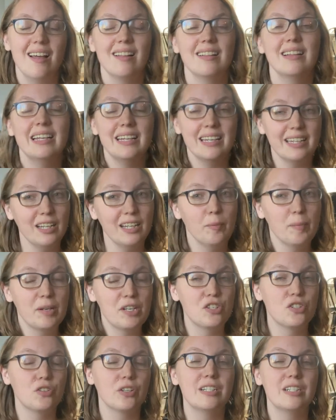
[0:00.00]
Ligonier
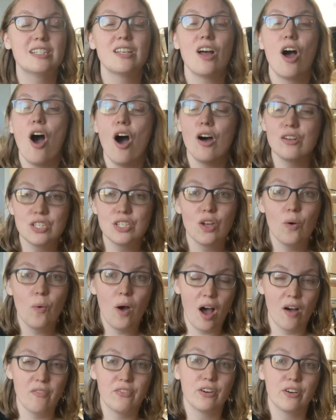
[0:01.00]
Ministries also
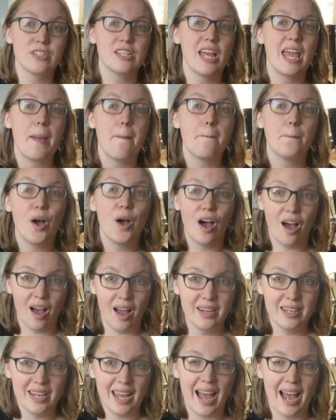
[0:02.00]
offers a
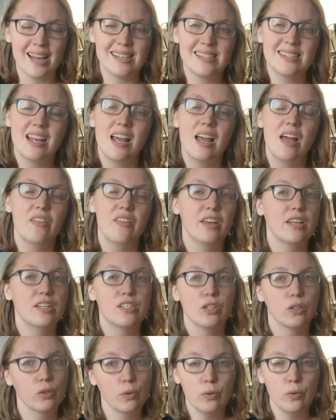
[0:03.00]
podcast that
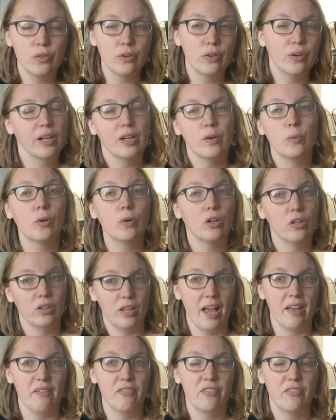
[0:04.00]
is Luther in Real
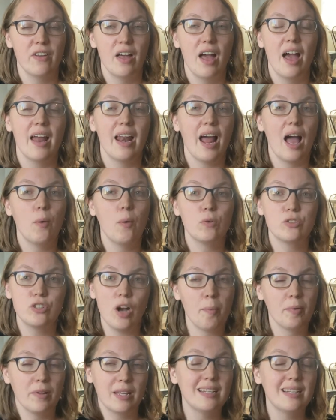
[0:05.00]
Life, and I will
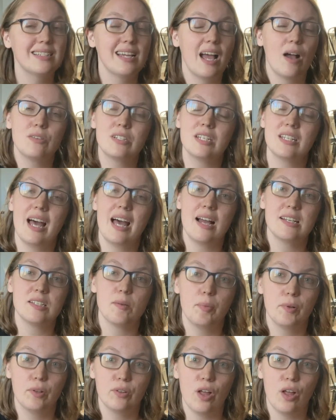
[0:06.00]
drop a link down to that
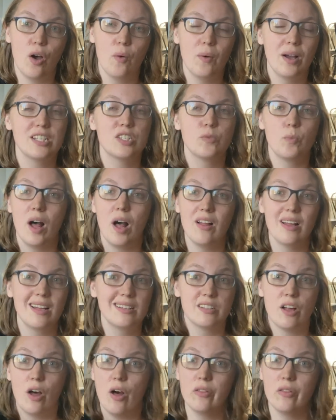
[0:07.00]
below, as well
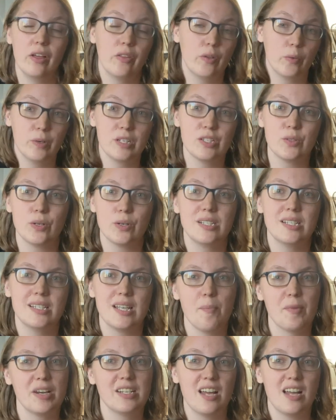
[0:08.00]
as all the other resources
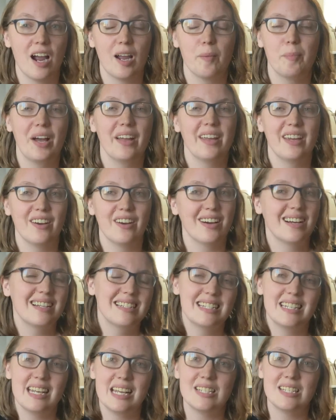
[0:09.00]
I'm going to talk about here in
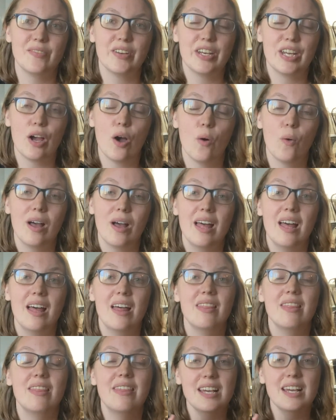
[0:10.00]
today's video.
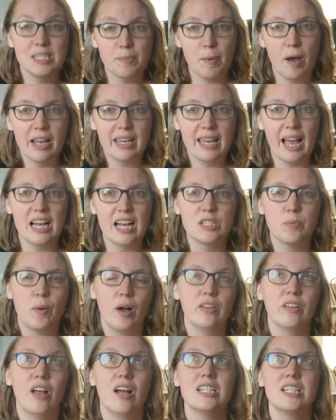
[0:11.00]
This podcast,
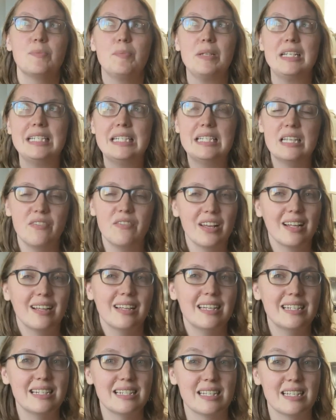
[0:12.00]
while not
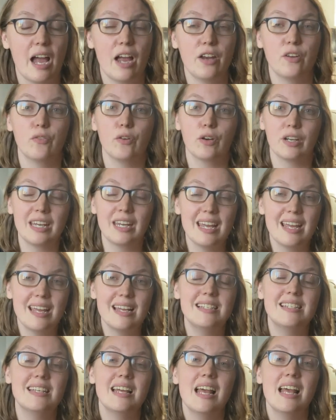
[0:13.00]
specifically designed for
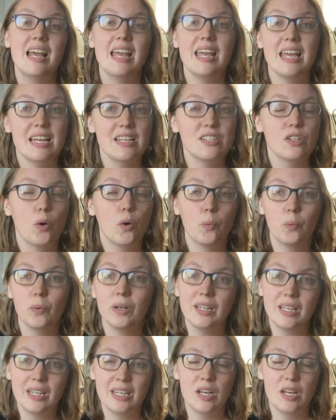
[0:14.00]
kids, is a
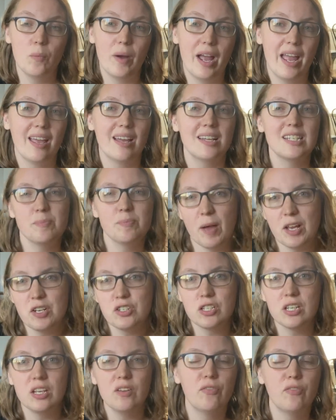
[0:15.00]
really neat way,
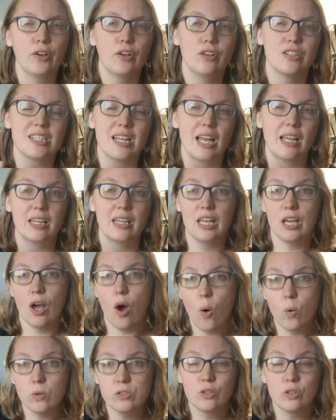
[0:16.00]
especially for your slightly
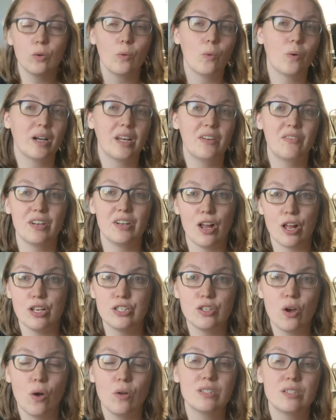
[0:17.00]
older or even
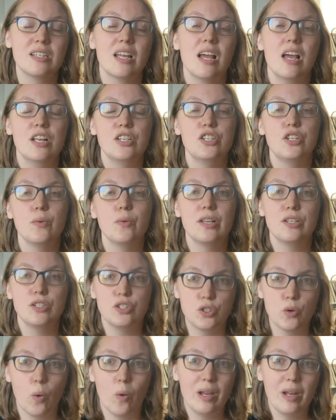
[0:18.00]
adults, to
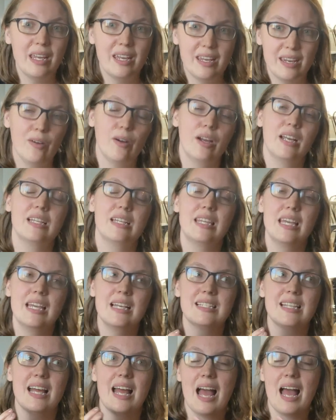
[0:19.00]
enjoy hearing
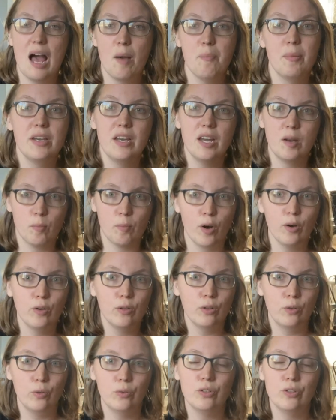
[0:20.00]
things that happen in
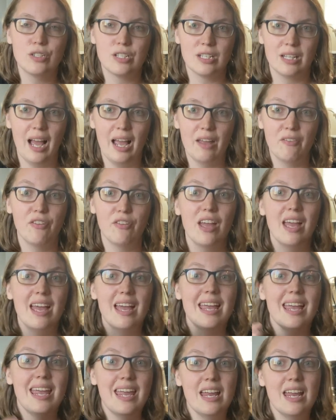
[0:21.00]
Martin Luther's life
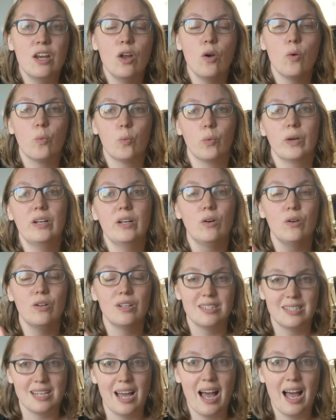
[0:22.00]
in
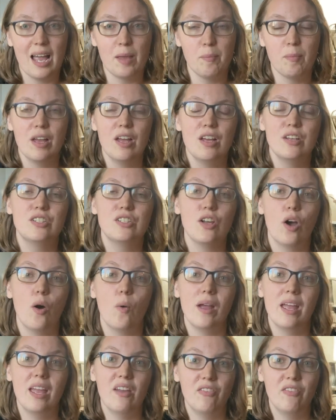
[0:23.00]
real time.
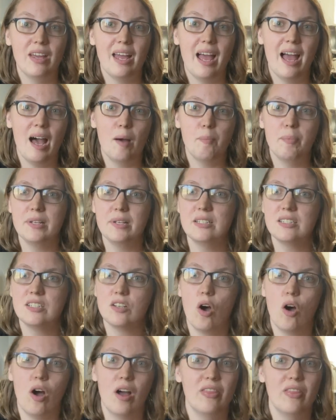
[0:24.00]
So if it happened
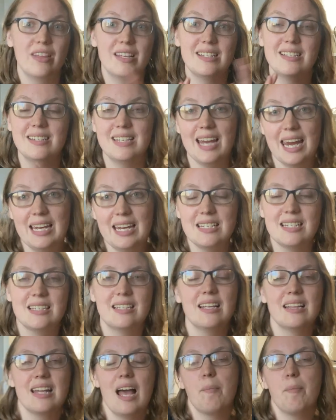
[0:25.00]
on this date,
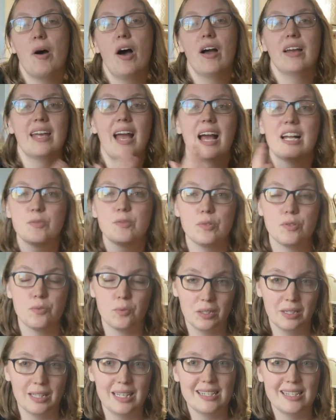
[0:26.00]
then that podcast was
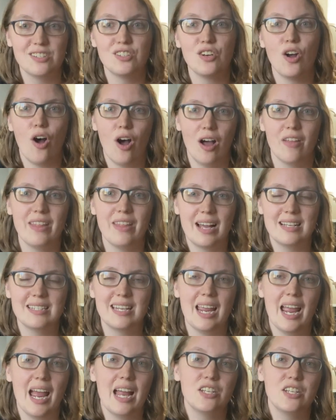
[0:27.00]
released on that
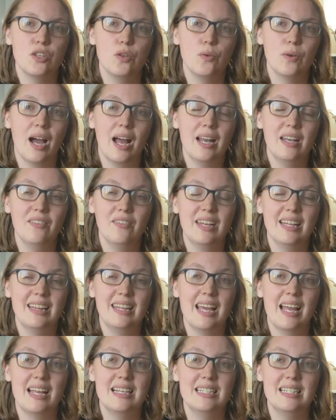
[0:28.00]
date. And so you kind of get
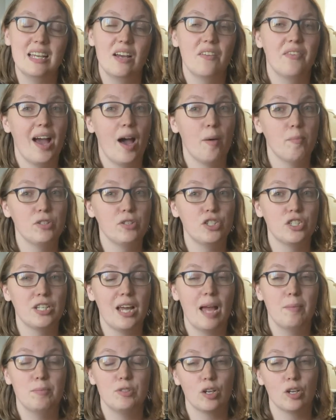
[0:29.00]
the idea of how much
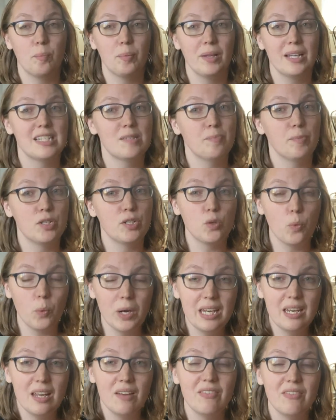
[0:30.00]
time took place
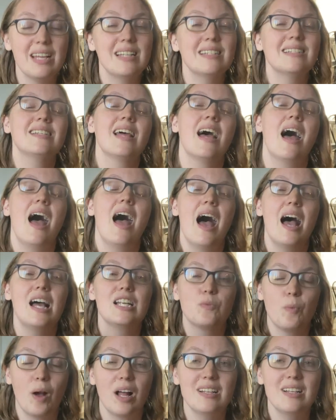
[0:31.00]
between events,
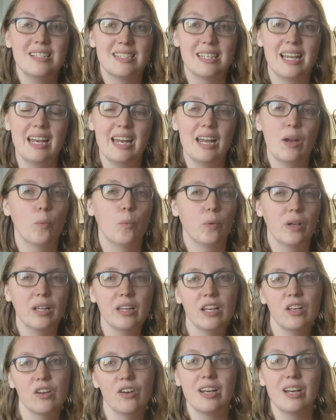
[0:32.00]
as well as getting
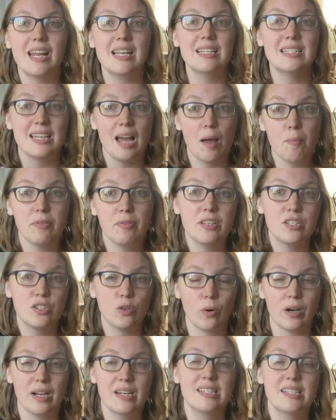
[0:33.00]
really good in-depth
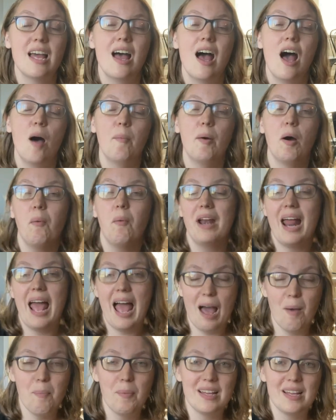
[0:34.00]
stories about what
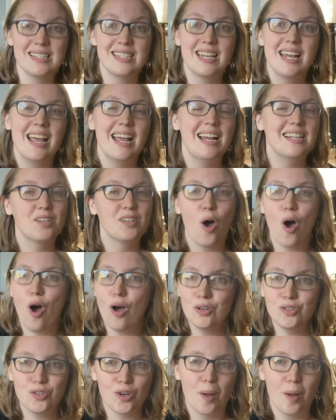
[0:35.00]
happened. It's
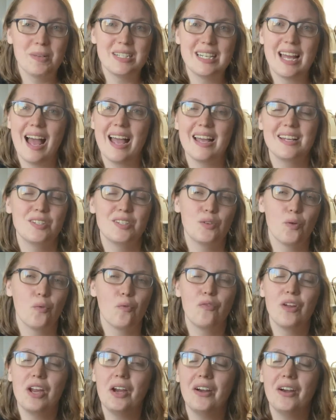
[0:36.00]
all dramatized, so
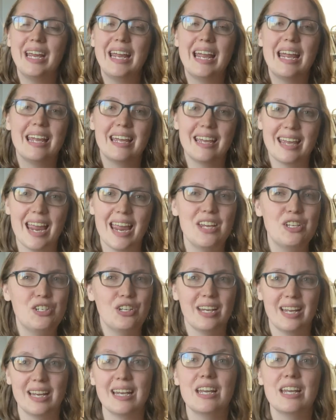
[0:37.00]
very
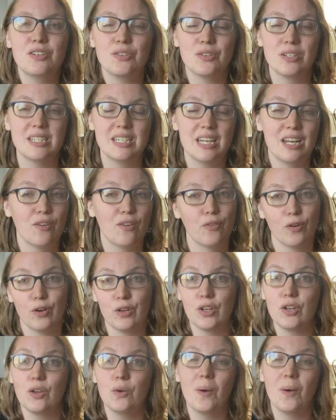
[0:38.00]
engaging and interesting for
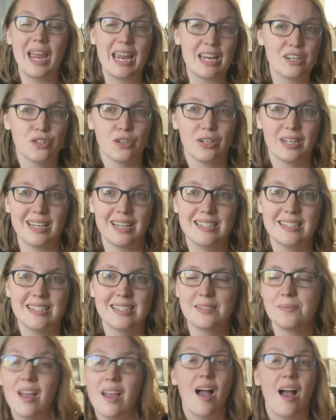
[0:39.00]
you and your kids.